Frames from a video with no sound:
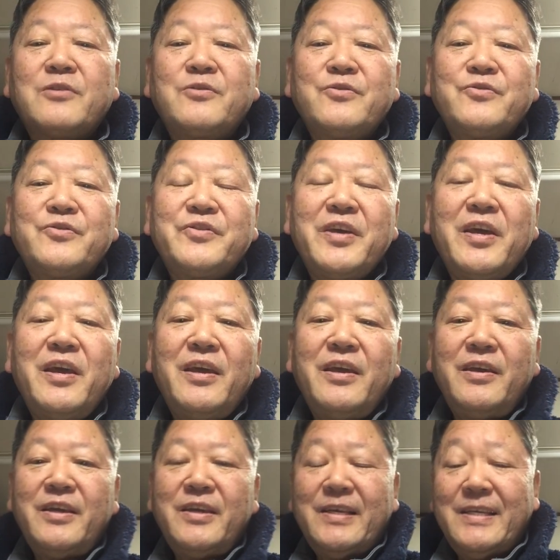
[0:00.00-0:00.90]
To
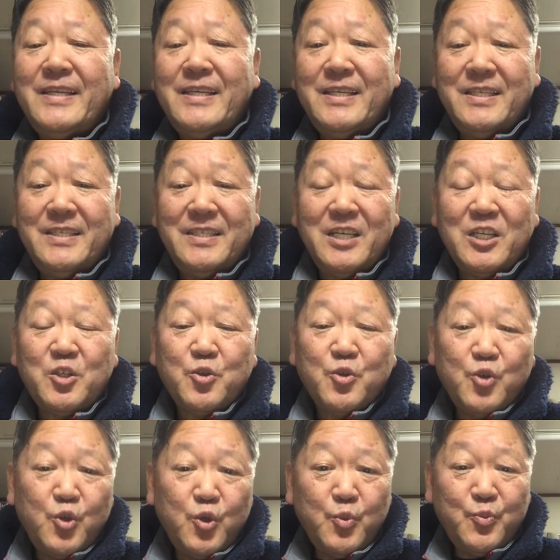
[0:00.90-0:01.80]
say that
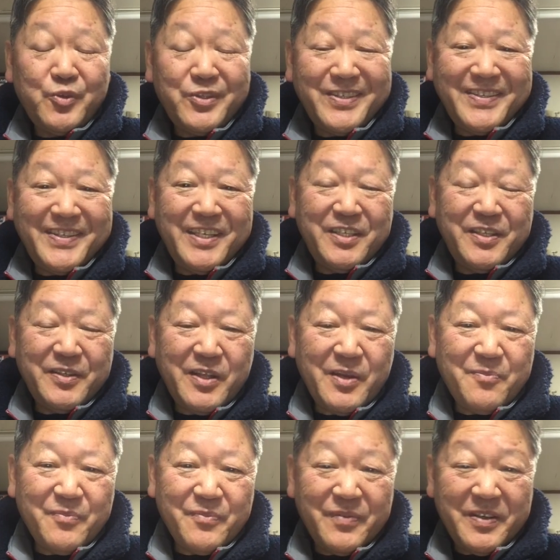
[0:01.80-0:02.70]
group's
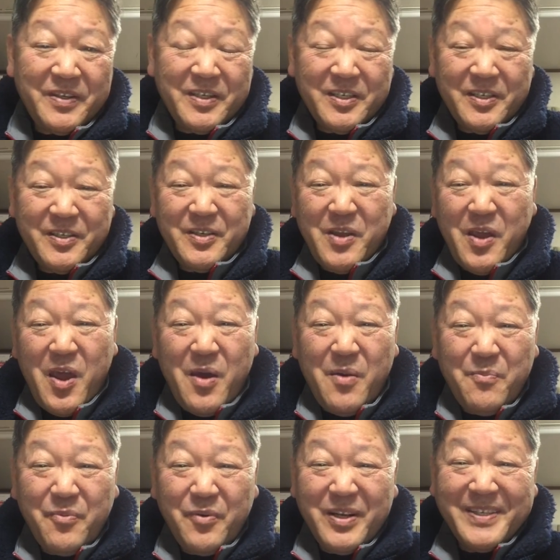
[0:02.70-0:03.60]
system, yes,
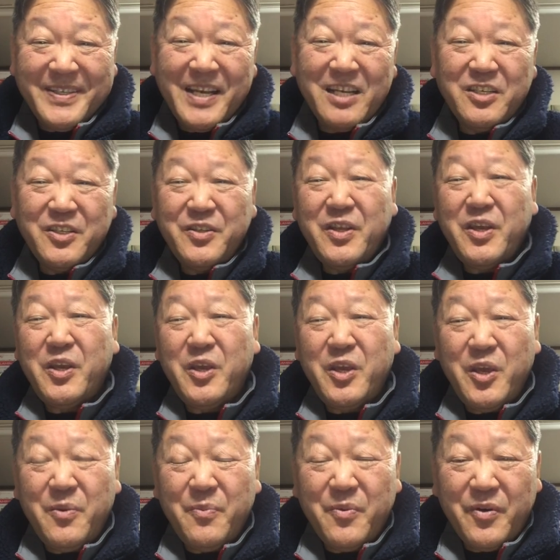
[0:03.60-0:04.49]
every
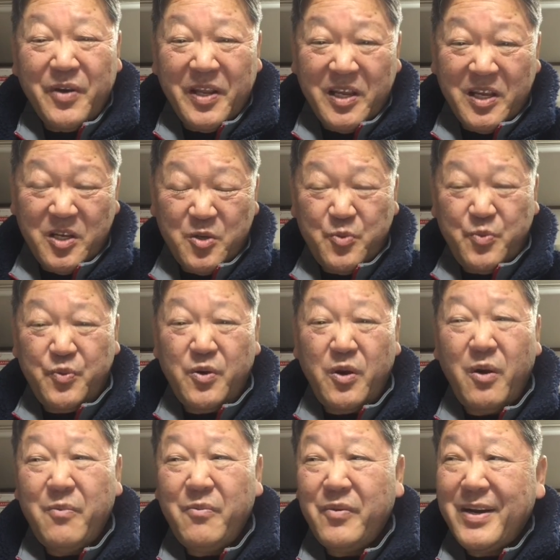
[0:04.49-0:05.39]
Saturday evening
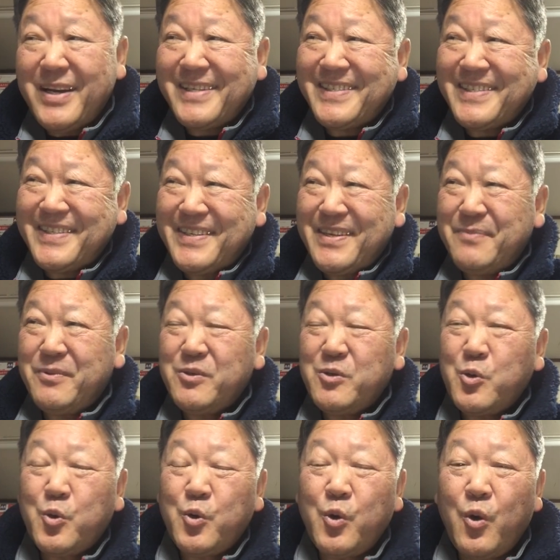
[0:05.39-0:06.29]
from
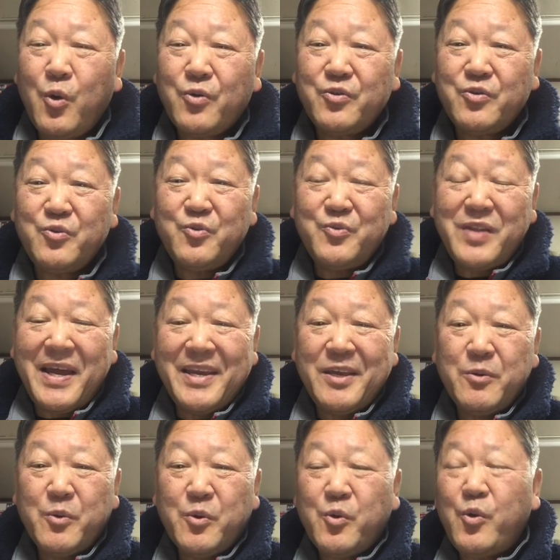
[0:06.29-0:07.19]
7 o'clock to
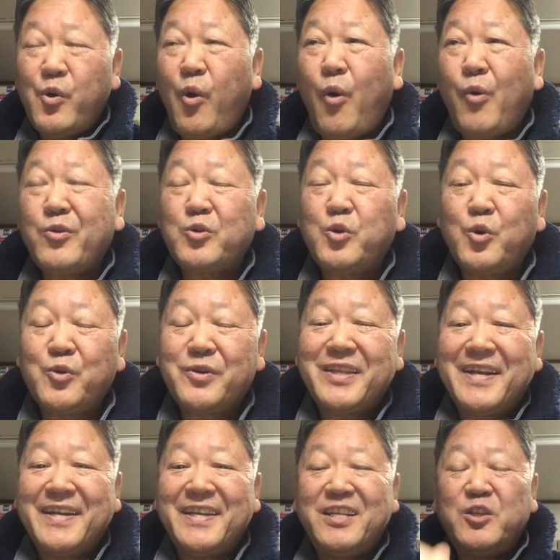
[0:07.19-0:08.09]
9 o'clock,
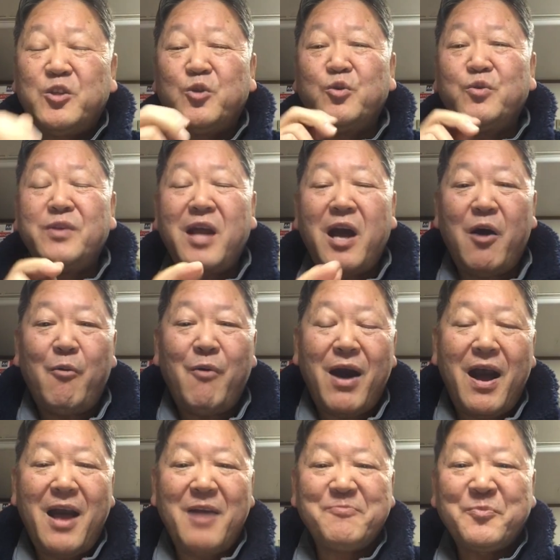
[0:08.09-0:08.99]
totally 2
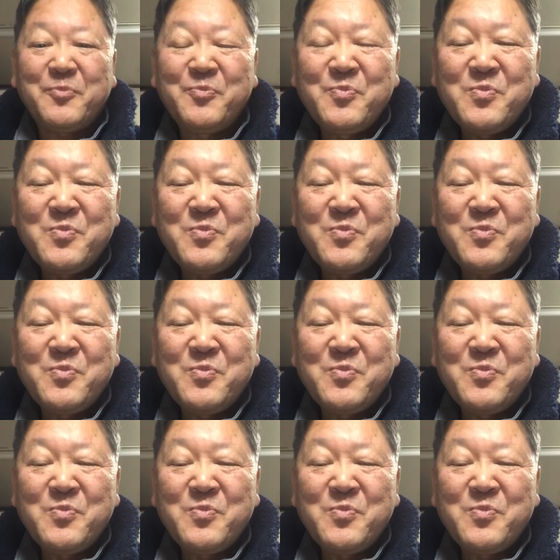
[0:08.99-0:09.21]
hours,